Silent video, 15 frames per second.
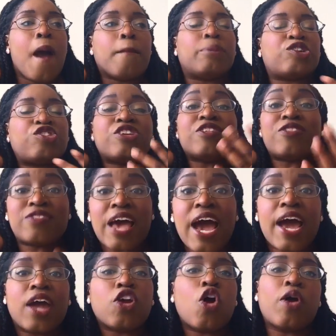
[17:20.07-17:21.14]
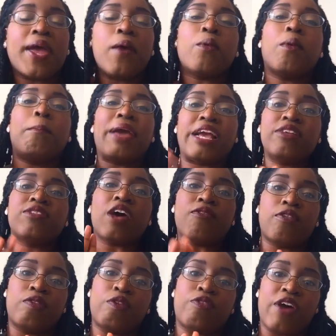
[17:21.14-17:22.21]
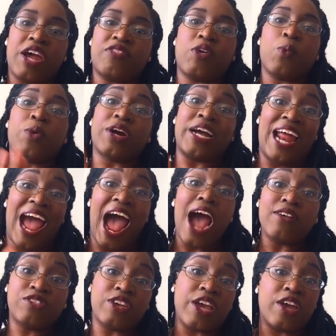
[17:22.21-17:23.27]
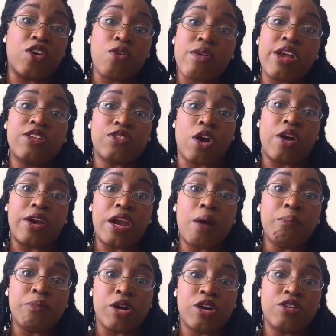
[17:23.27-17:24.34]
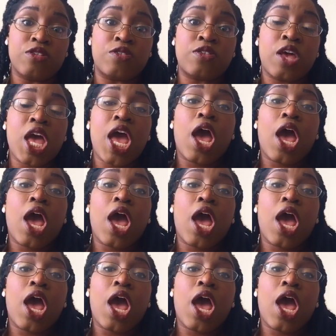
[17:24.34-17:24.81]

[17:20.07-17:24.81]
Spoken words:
But she said, okay, well, based off of the fact that we're gonna have to increase our numbers,